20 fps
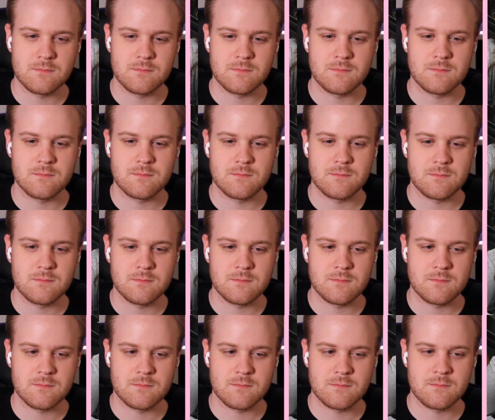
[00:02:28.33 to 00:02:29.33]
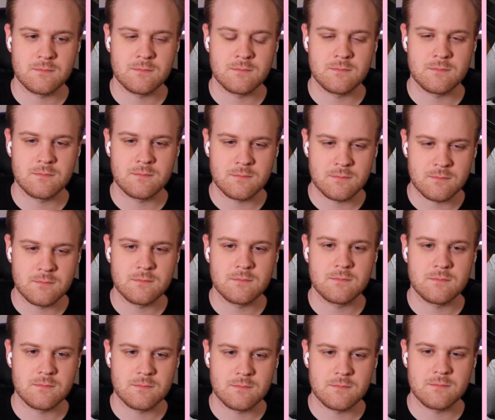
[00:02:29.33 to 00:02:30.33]

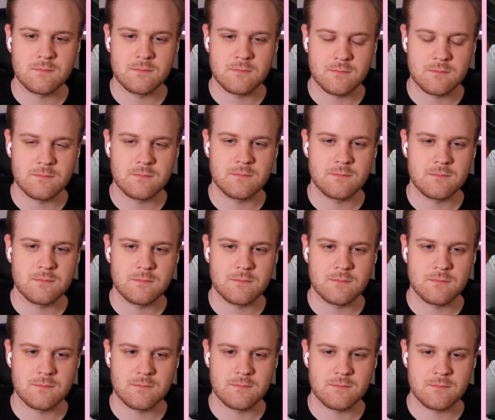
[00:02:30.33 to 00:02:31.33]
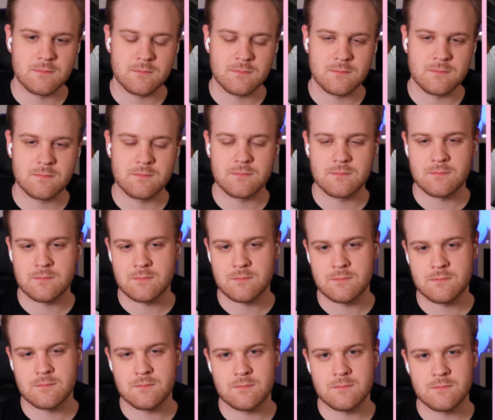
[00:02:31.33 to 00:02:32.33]

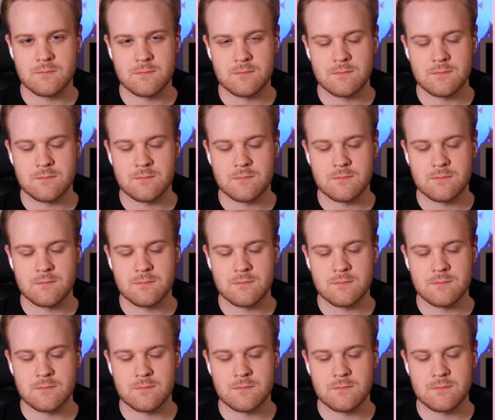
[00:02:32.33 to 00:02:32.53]
[no speech]